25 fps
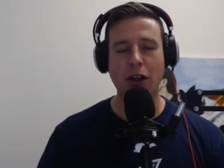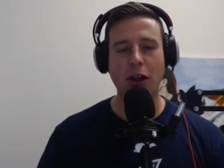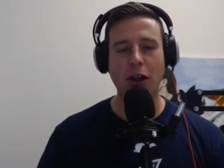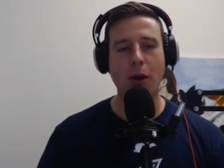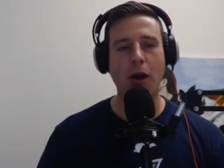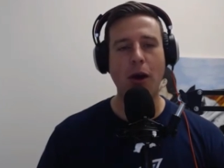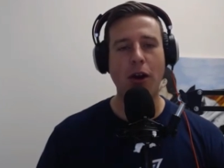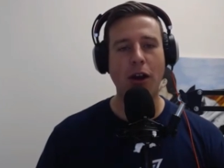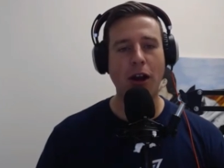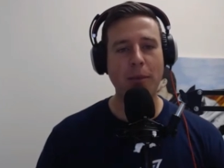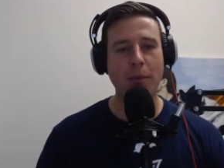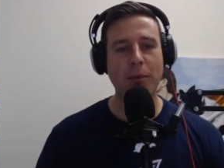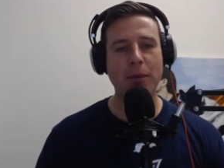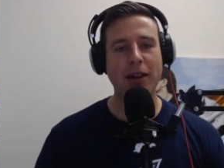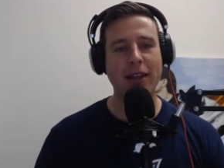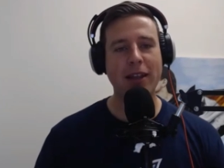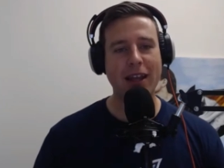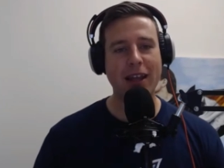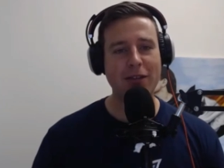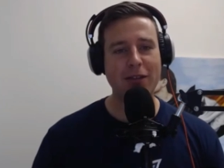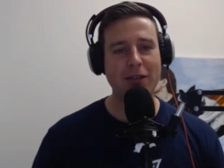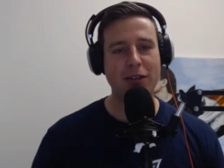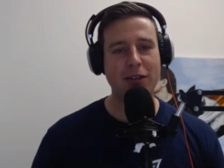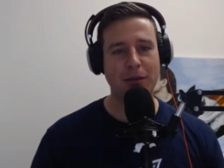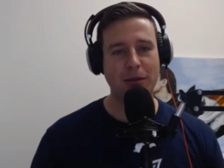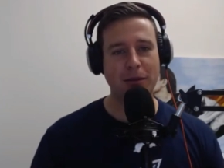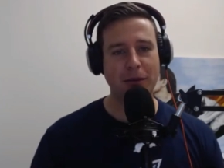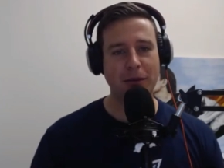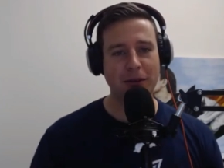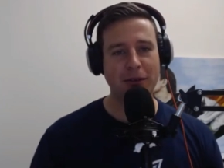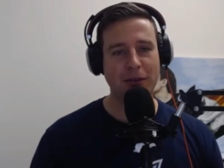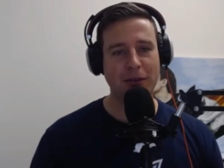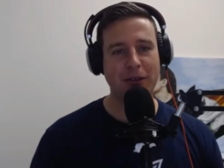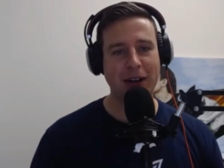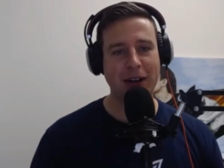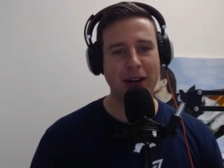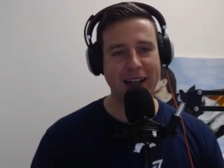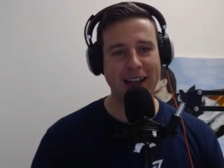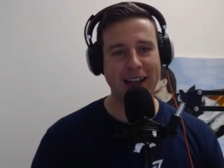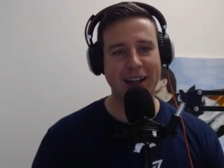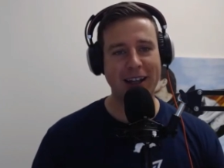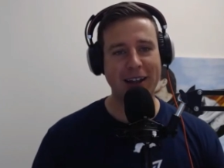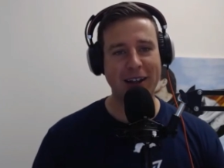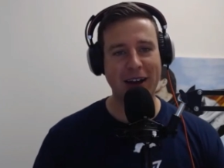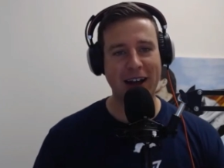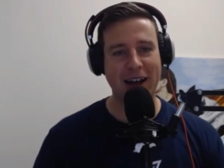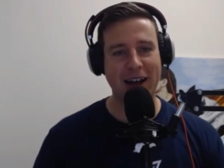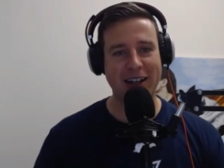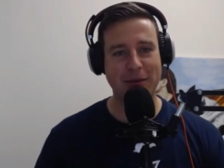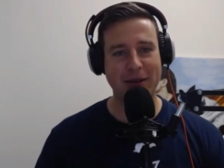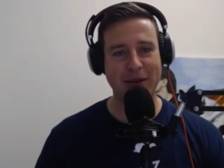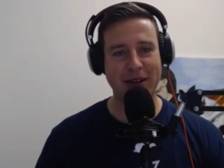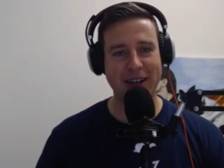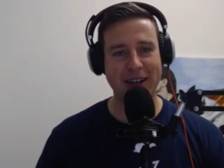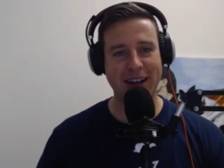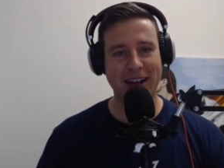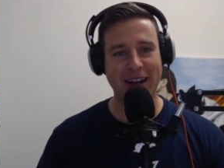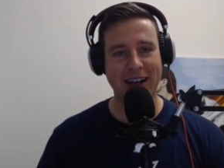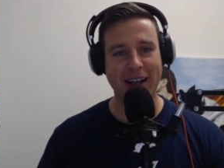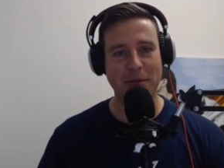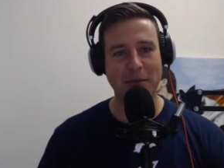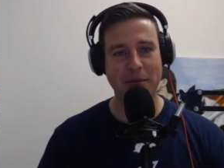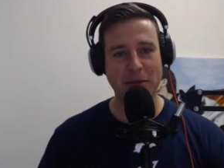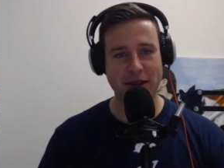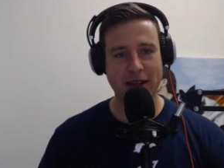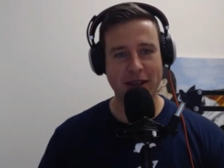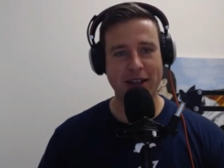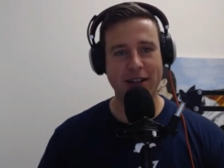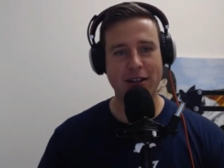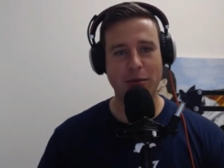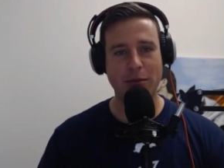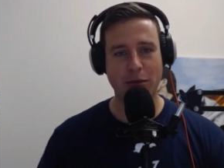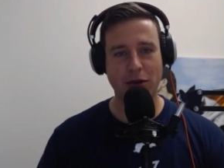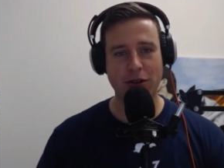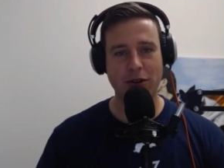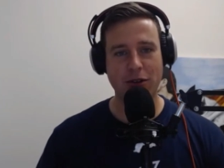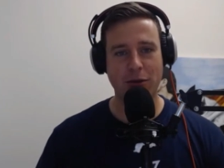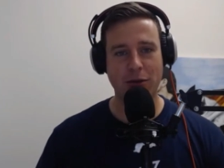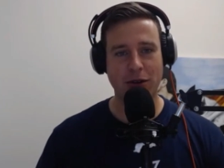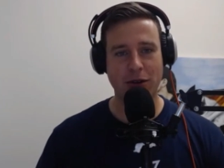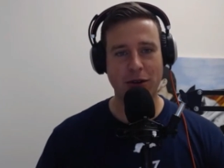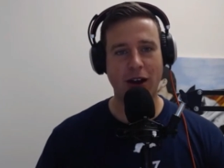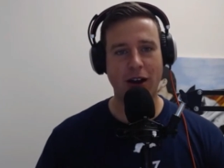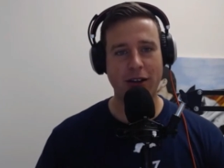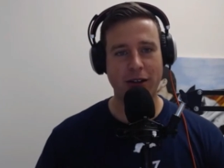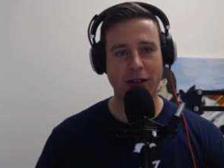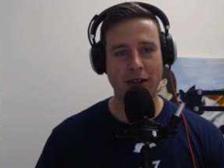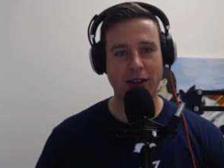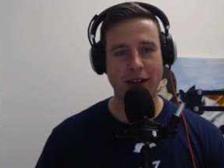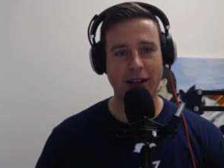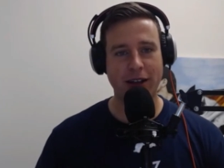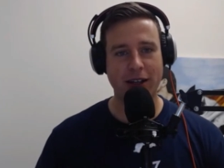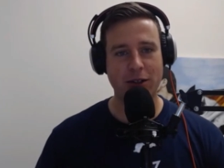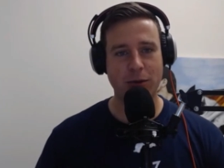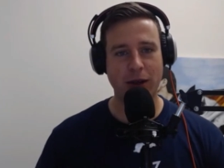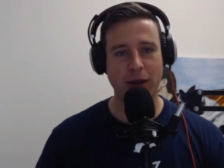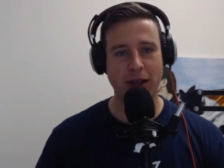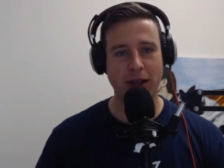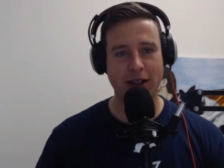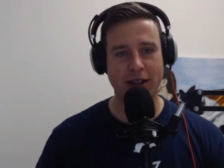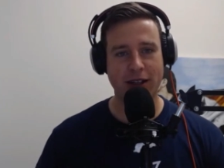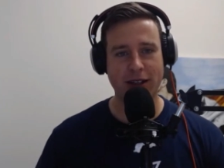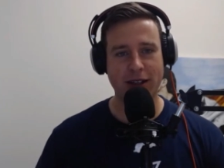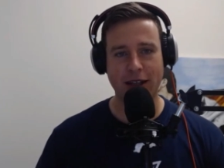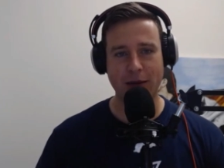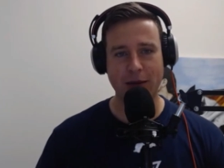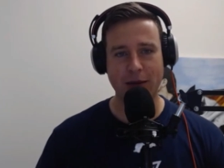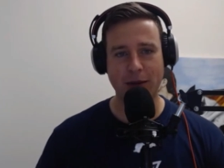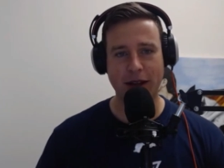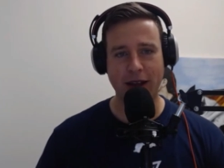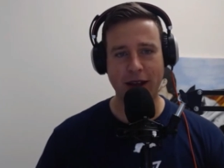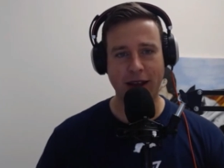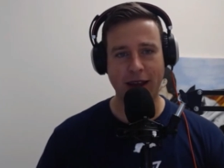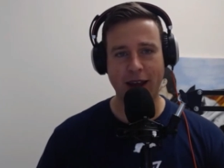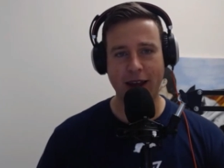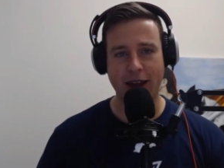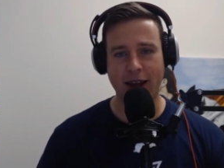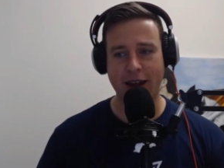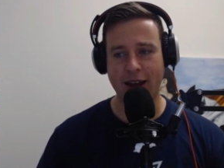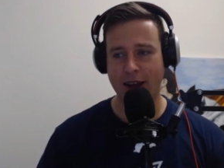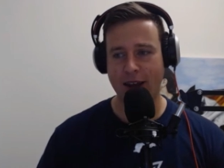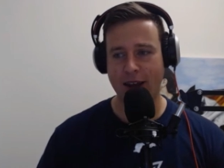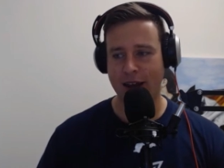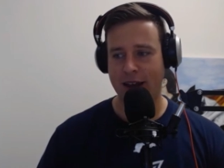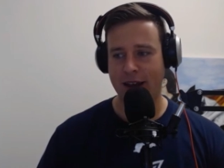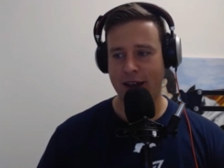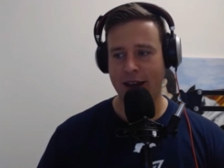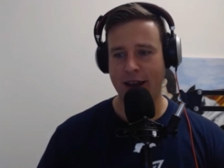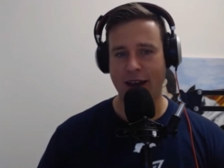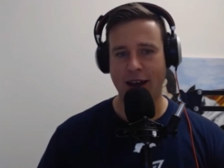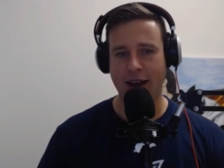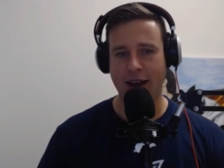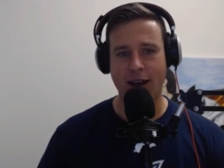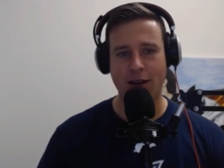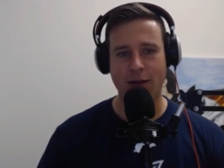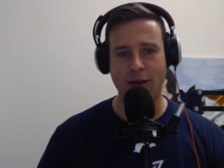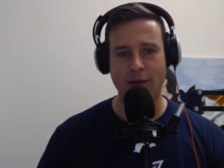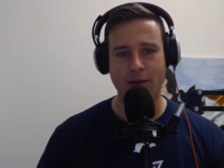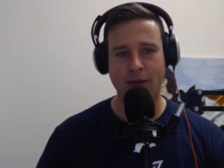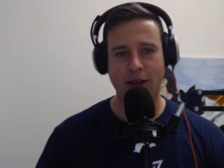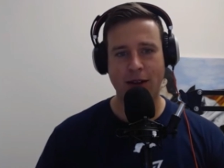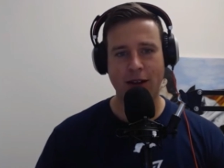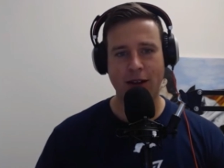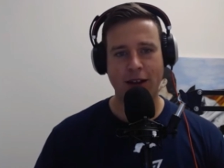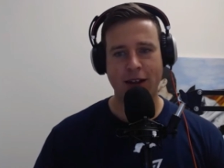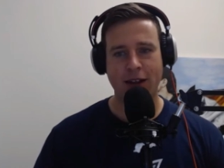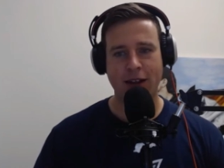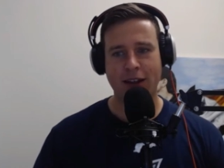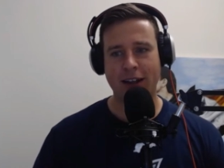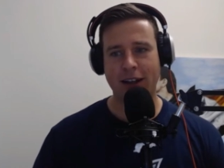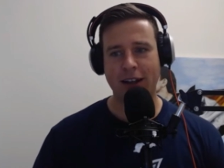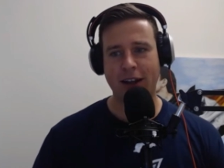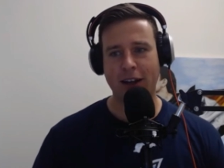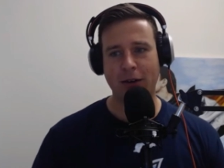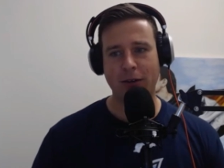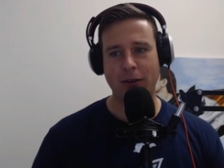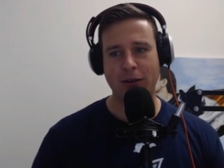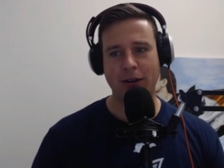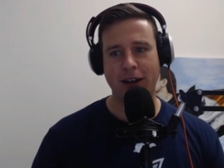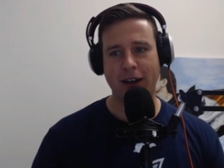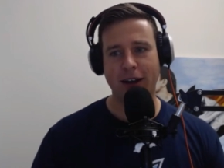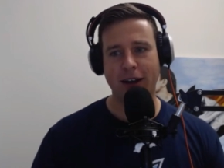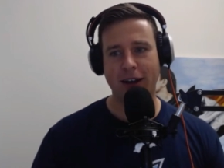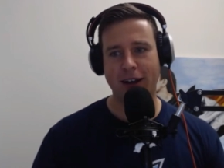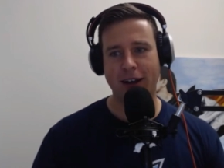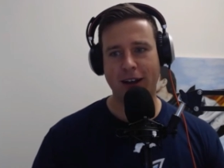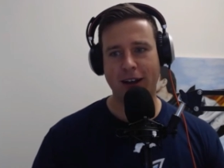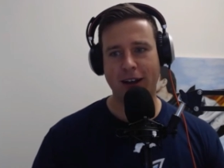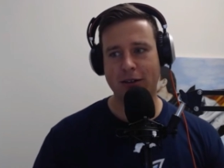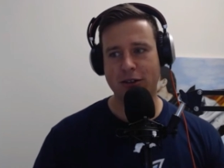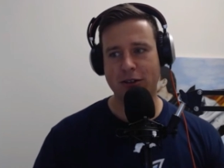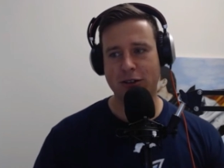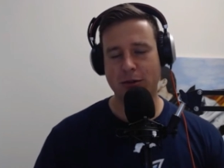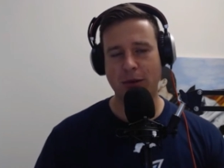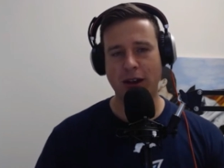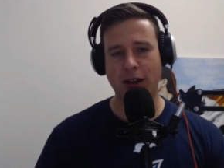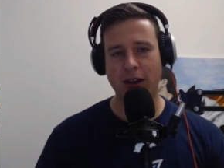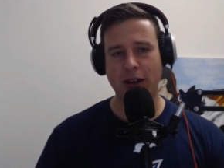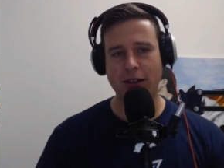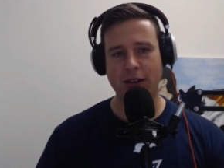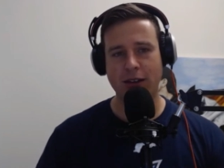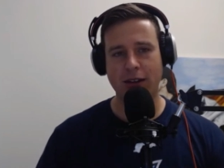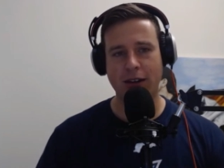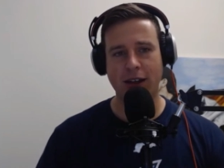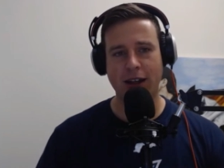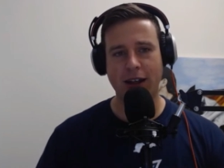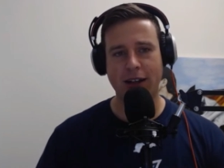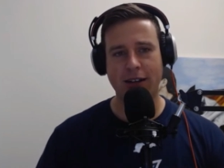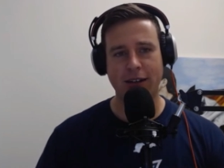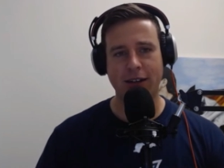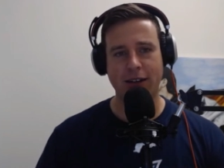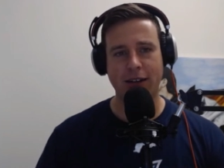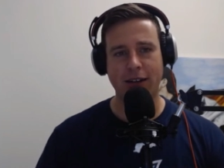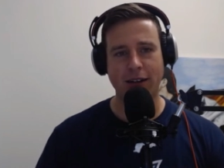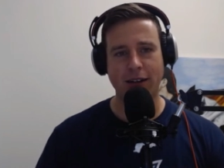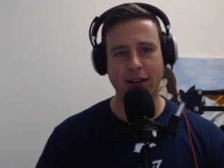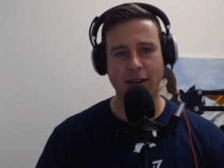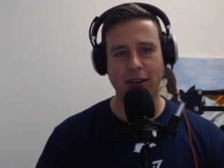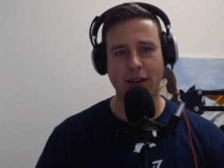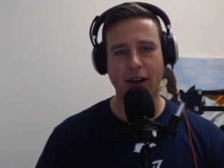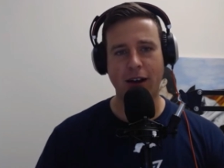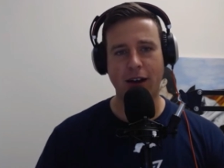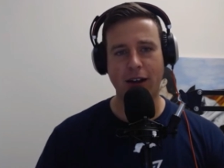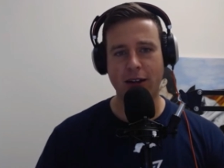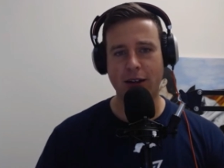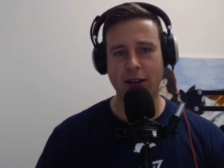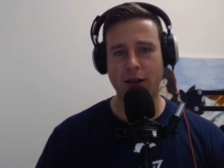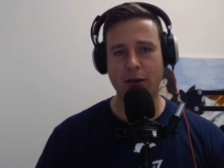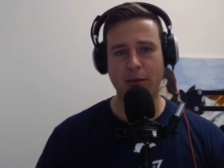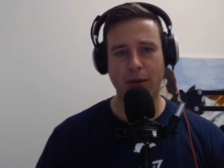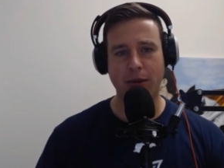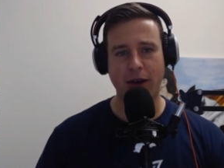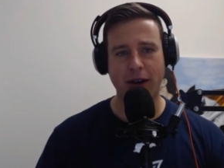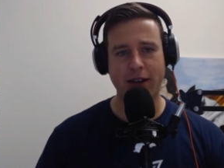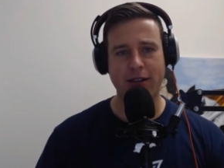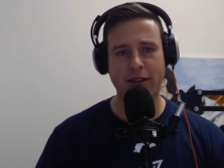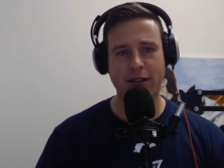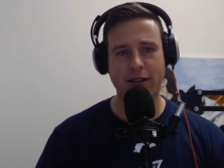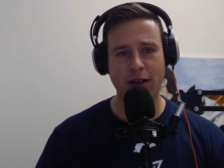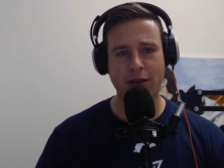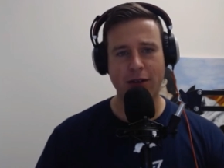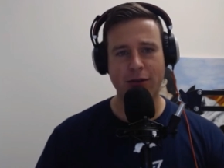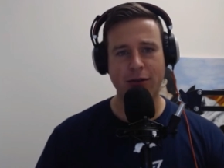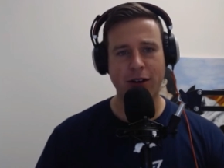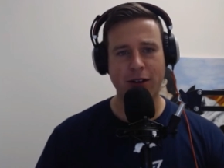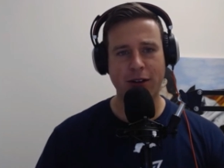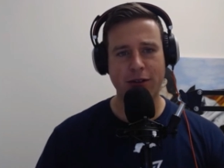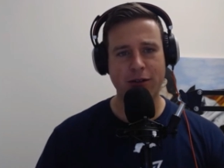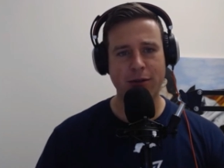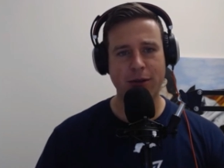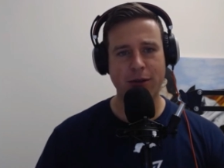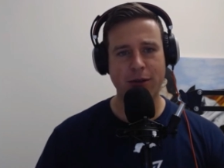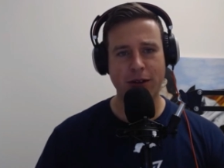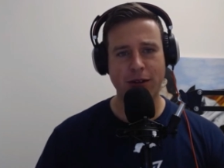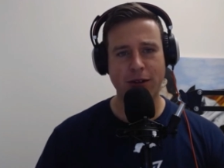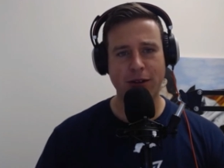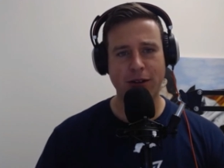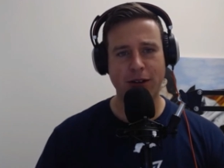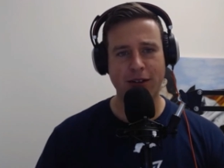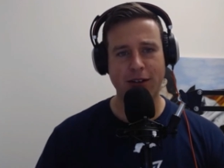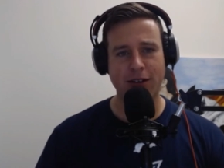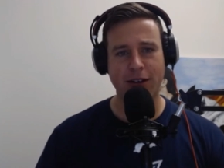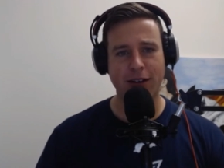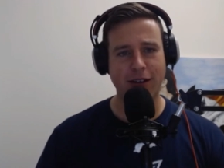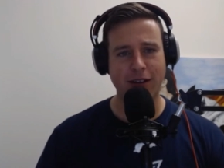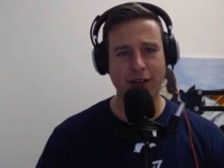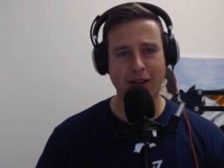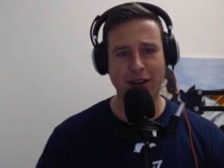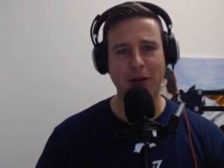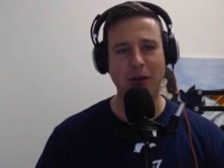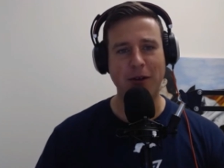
not believe them really at the beginning. But then the brother would call you the next week and he'd be like, yeah, um, you know, uh, Jamal said I had to call you and buy software from you because he, you know,